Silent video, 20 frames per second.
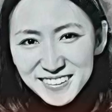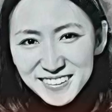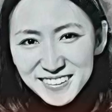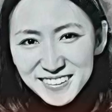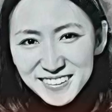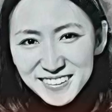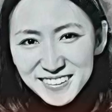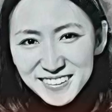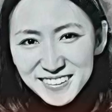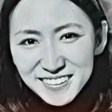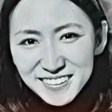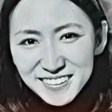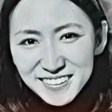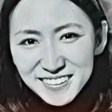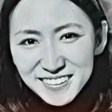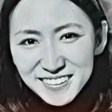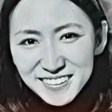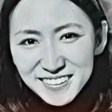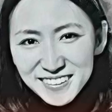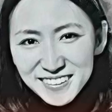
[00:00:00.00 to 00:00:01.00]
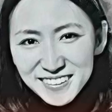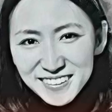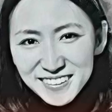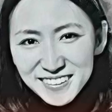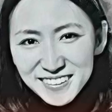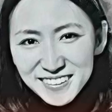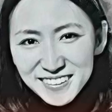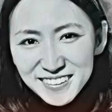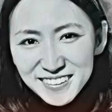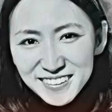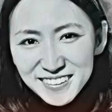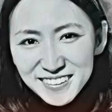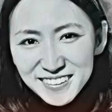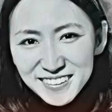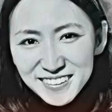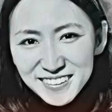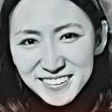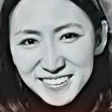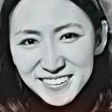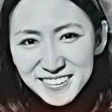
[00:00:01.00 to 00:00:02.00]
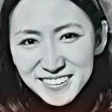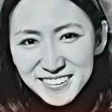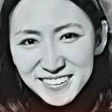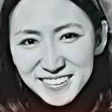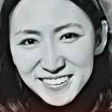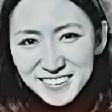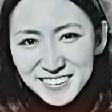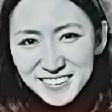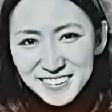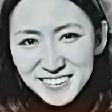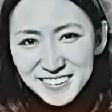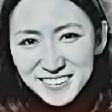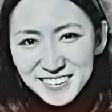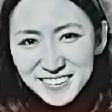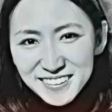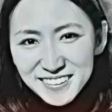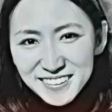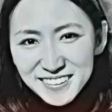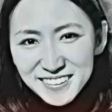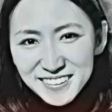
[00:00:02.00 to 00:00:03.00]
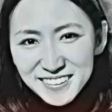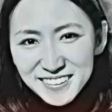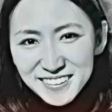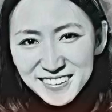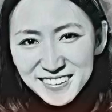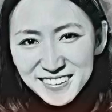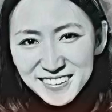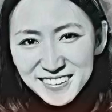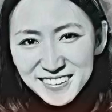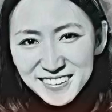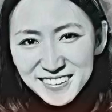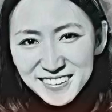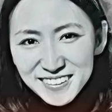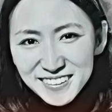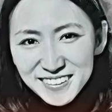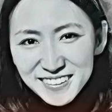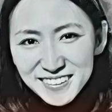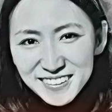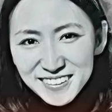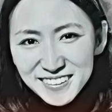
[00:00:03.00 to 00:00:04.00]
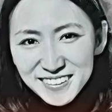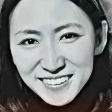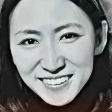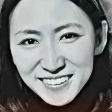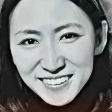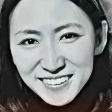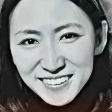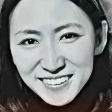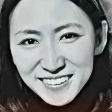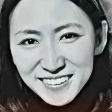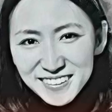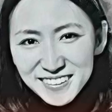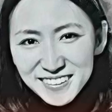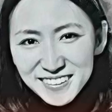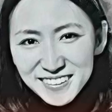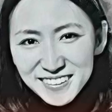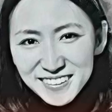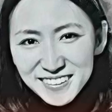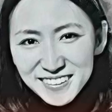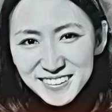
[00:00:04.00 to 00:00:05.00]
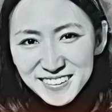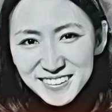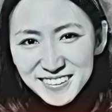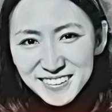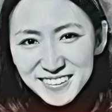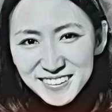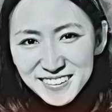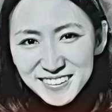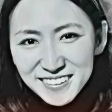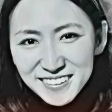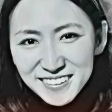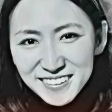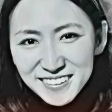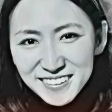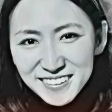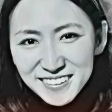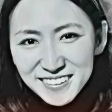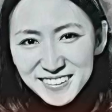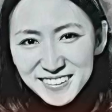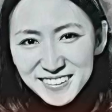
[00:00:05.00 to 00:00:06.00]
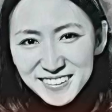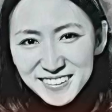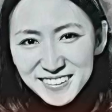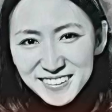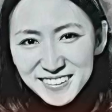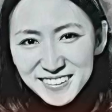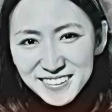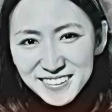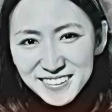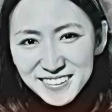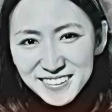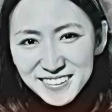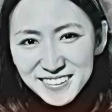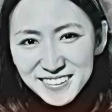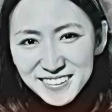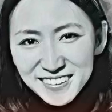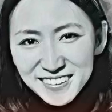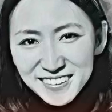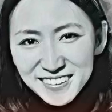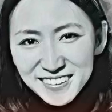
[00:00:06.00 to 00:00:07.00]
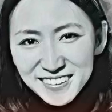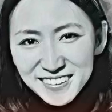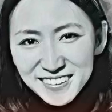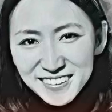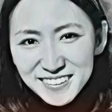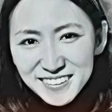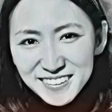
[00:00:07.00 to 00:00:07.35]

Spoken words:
The face doesn't move, so there is nothing to read.